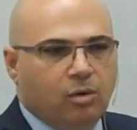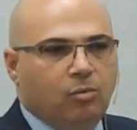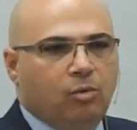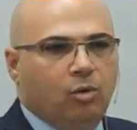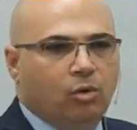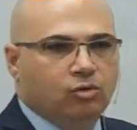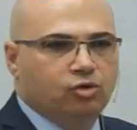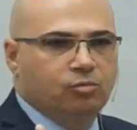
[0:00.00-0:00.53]

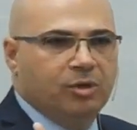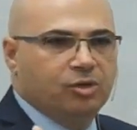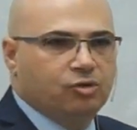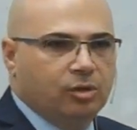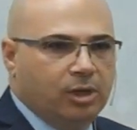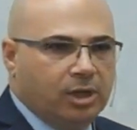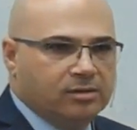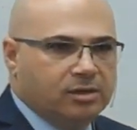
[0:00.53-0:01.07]
He,
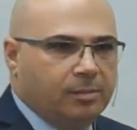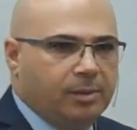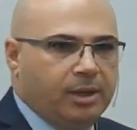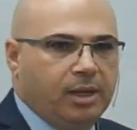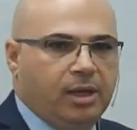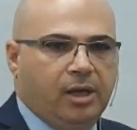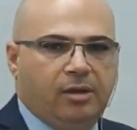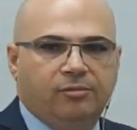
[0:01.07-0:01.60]

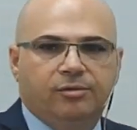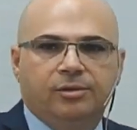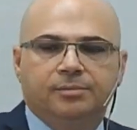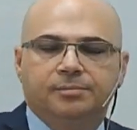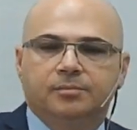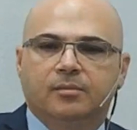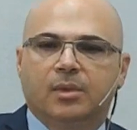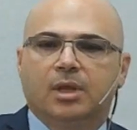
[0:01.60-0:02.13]
as well as
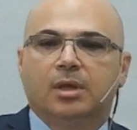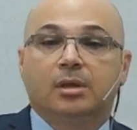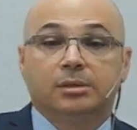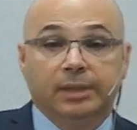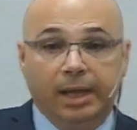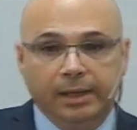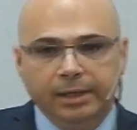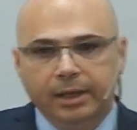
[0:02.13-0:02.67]
other that
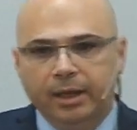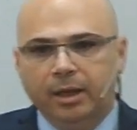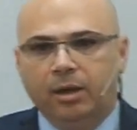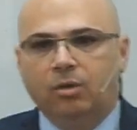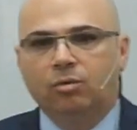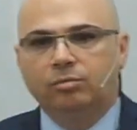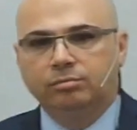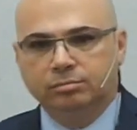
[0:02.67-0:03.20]
were mentioned in
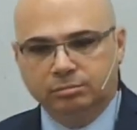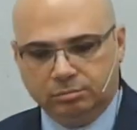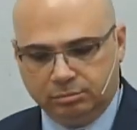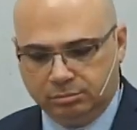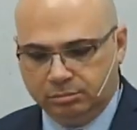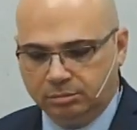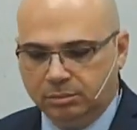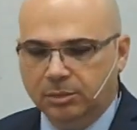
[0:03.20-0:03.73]
the word,
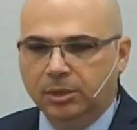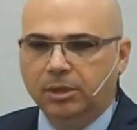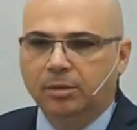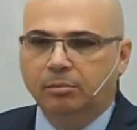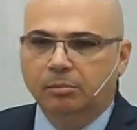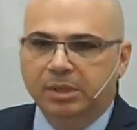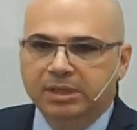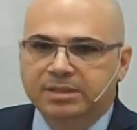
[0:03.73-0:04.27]

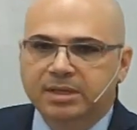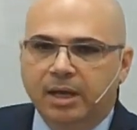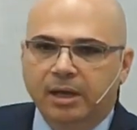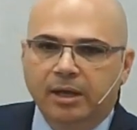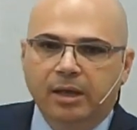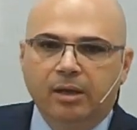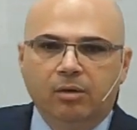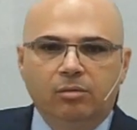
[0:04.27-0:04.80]

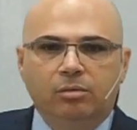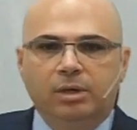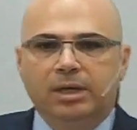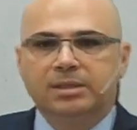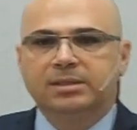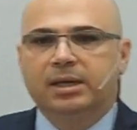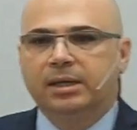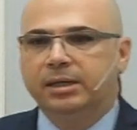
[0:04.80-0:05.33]
Daniel,
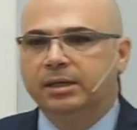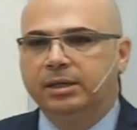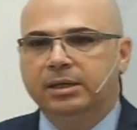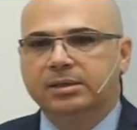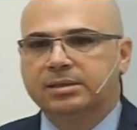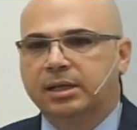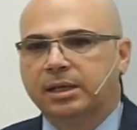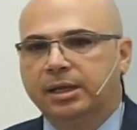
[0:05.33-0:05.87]

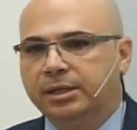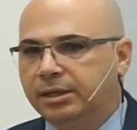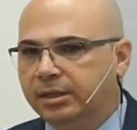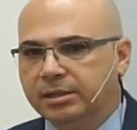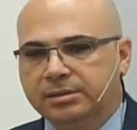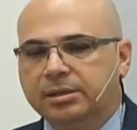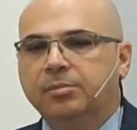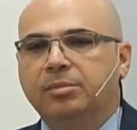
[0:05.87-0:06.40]
Misael,
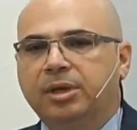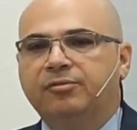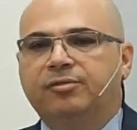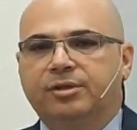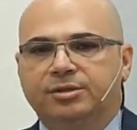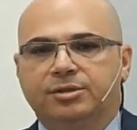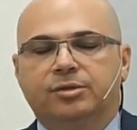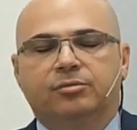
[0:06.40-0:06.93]
Azariah,
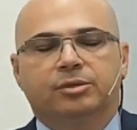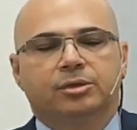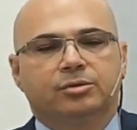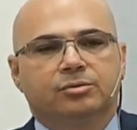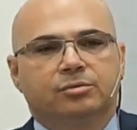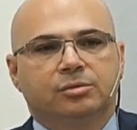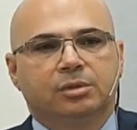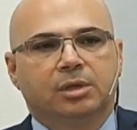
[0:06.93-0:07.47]

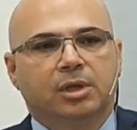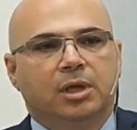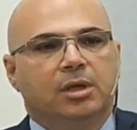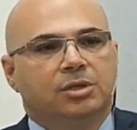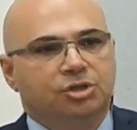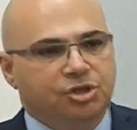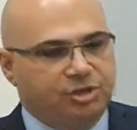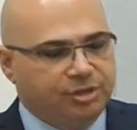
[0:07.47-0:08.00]

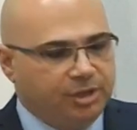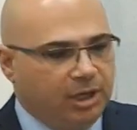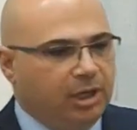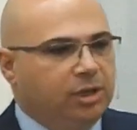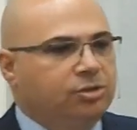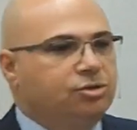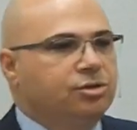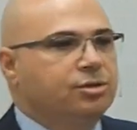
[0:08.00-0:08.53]
Ananias,
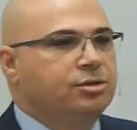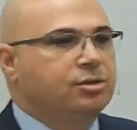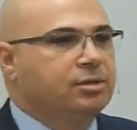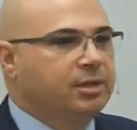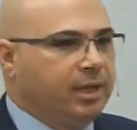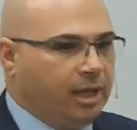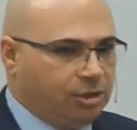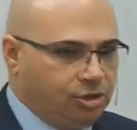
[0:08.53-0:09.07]
they all
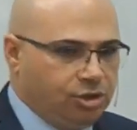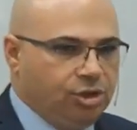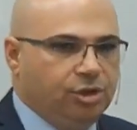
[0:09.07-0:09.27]
did that.